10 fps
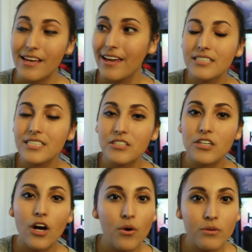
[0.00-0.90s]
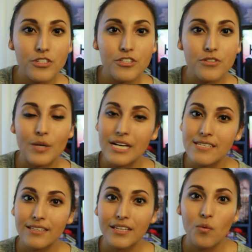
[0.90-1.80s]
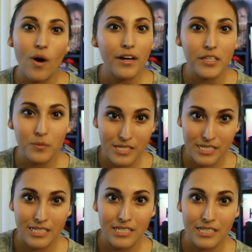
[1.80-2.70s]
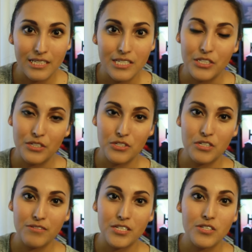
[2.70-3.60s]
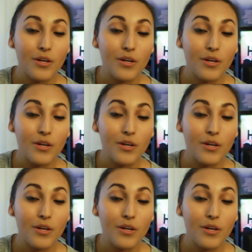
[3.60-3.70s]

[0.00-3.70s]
He did coach wrestling while he was in the Secret Service,